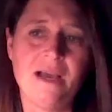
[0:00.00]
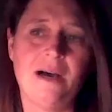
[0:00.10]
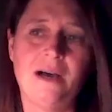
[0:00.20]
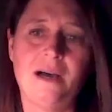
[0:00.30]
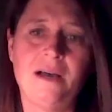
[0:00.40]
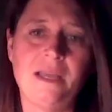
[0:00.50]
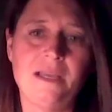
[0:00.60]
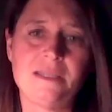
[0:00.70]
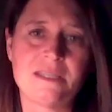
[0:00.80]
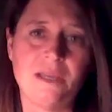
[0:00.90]

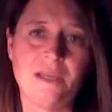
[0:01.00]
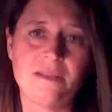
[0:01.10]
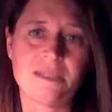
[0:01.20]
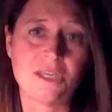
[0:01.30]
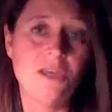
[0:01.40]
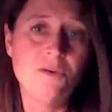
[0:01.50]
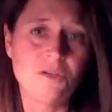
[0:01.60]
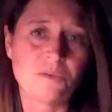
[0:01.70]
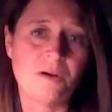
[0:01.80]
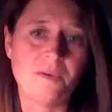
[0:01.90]
It's
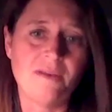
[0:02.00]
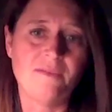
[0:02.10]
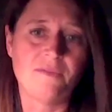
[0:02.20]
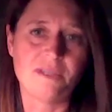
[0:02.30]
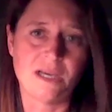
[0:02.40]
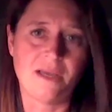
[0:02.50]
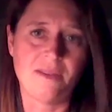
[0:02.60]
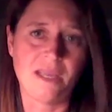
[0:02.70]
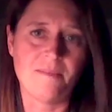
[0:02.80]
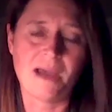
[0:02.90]
huge what we've done,
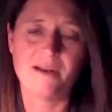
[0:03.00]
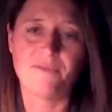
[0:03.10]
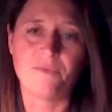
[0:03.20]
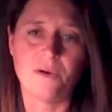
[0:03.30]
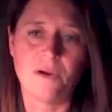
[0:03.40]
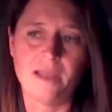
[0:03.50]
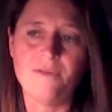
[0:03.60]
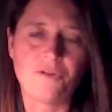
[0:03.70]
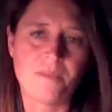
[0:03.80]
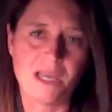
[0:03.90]
the amount of
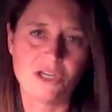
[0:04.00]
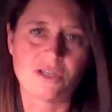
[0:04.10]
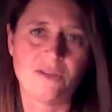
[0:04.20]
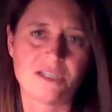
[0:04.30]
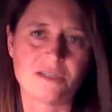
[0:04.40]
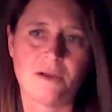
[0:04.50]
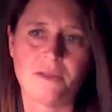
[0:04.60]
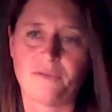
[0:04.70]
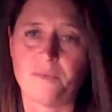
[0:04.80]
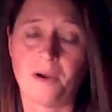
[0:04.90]
information that's on
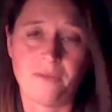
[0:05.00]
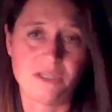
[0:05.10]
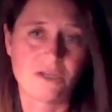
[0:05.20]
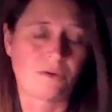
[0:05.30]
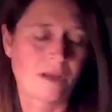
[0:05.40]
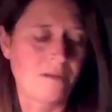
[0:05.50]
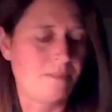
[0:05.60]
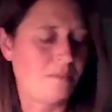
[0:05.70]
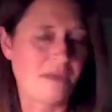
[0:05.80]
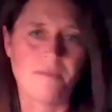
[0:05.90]
there from all these
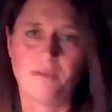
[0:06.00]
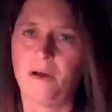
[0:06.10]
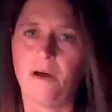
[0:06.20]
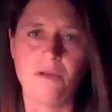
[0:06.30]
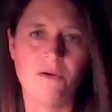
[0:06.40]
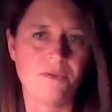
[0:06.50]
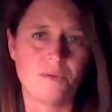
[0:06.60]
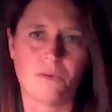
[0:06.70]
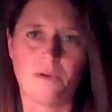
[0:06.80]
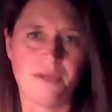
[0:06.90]
incredible people all over the
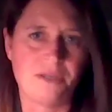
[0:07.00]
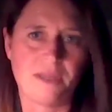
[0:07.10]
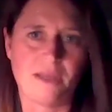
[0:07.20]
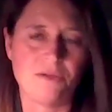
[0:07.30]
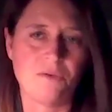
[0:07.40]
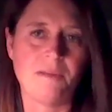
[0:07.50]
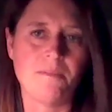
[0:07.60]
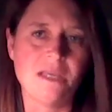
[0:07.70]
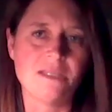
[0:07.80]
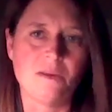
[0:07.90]
world that are doing
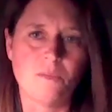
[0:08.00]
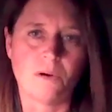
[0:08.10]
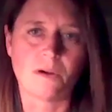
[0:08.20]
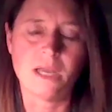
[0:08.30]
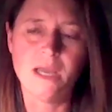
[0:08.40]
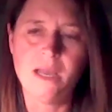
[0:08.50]
amazing work